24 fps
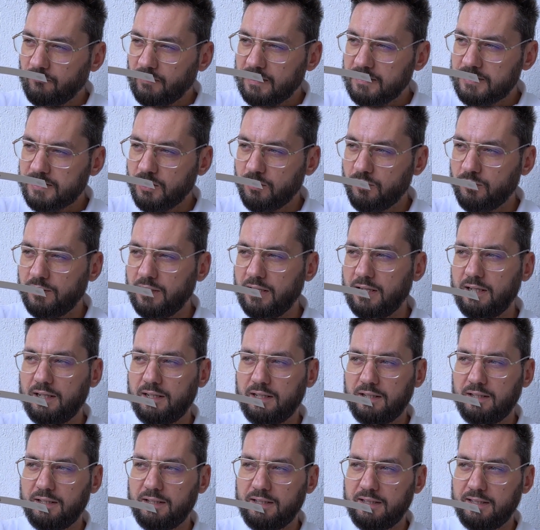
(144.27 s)
so
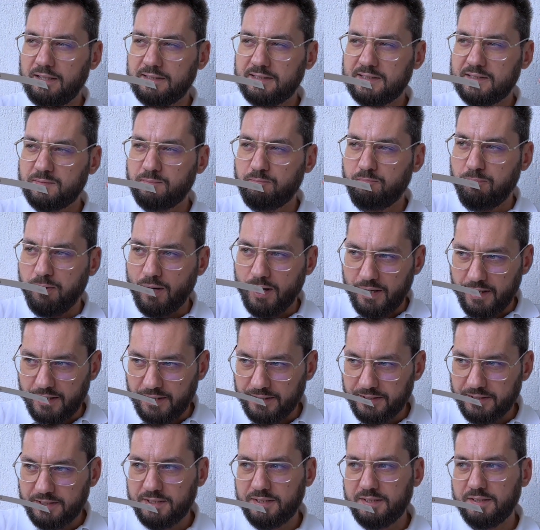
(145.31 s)
it's
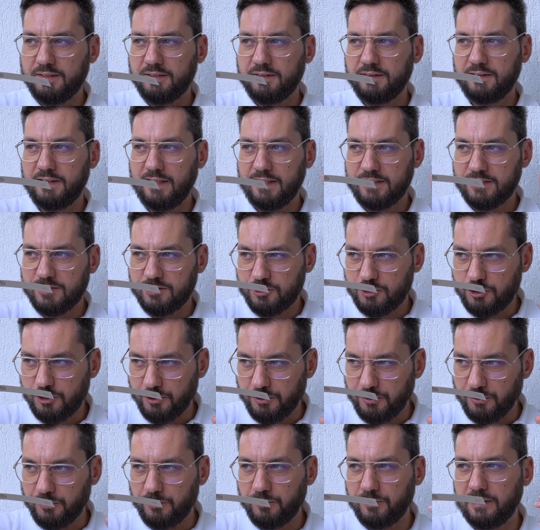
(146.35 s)
burnt, that's
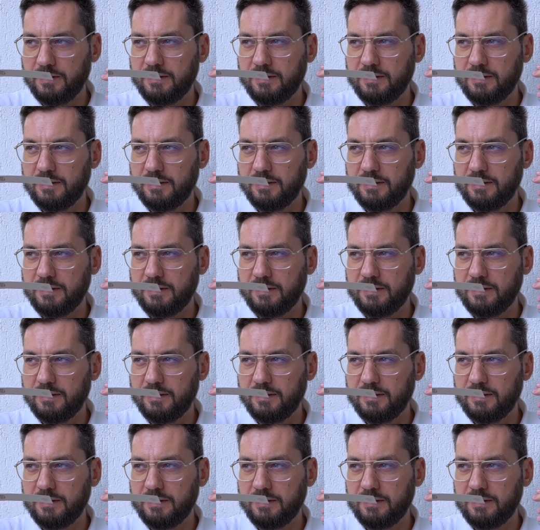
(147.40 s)
true.